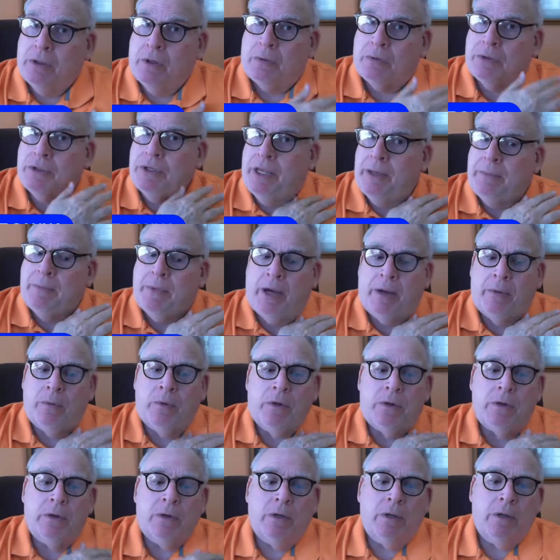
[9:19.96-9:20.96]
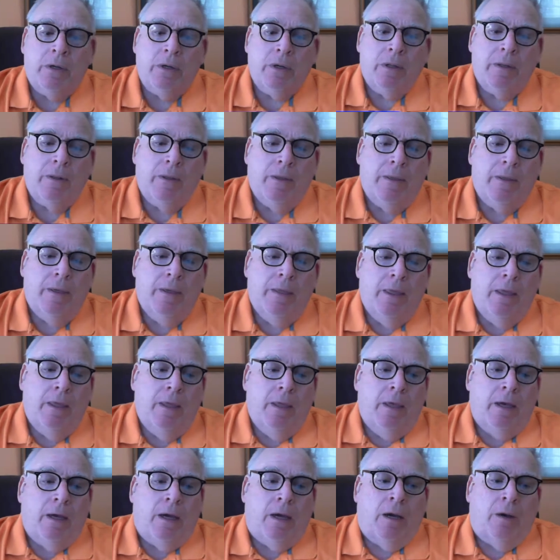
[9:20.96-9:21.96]
Don't take my word.
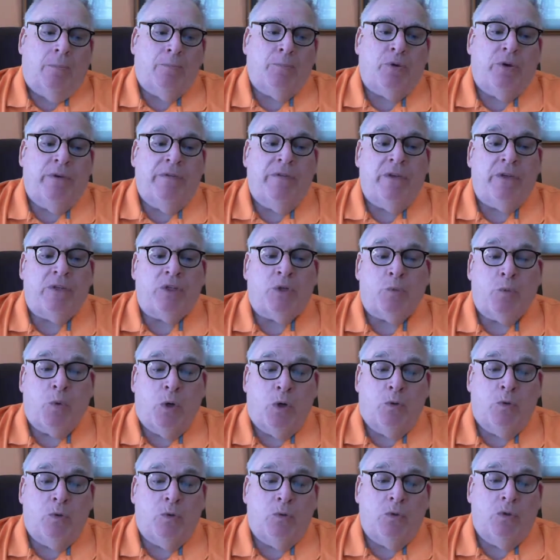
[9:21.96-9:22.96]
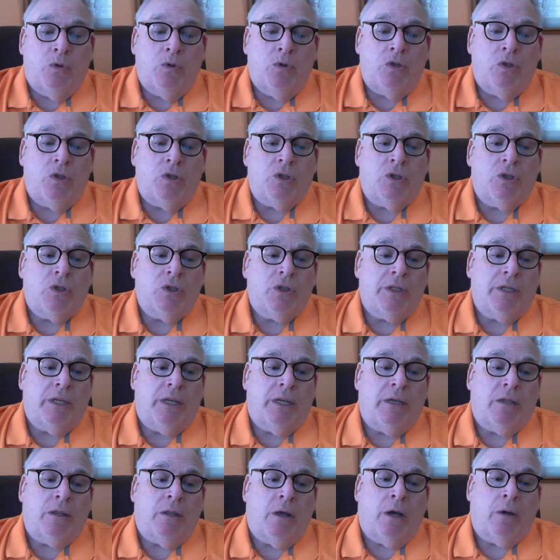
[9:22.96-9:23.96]
Previous wounds,
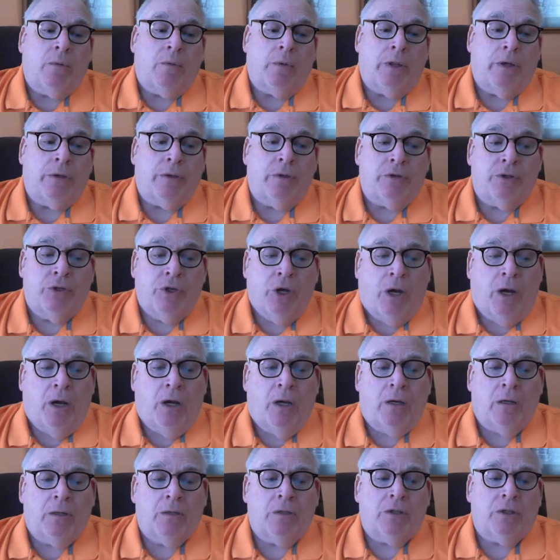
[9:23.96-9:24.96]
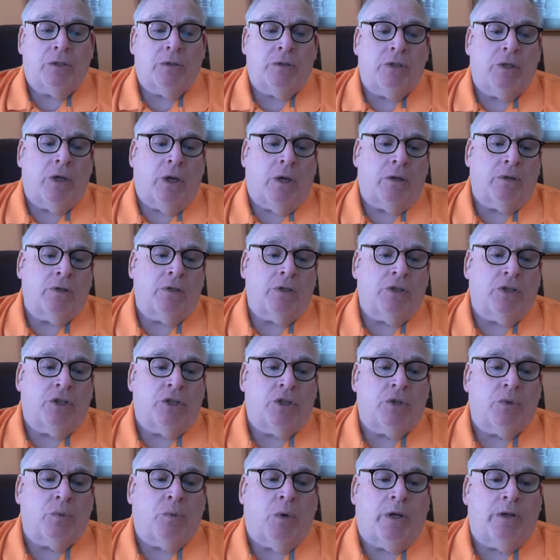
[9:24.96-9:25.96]
getting along with other dogs, or dogs that
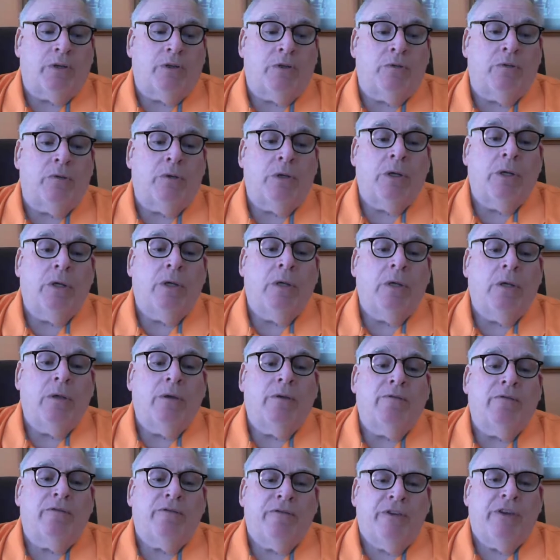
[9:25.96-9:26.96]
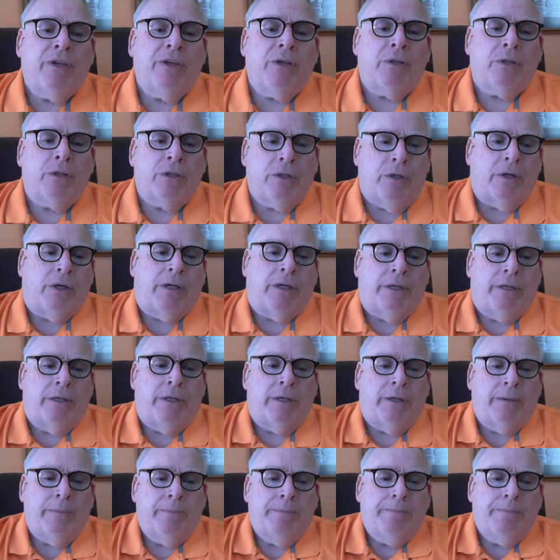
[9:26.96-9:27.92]
just want to feel good.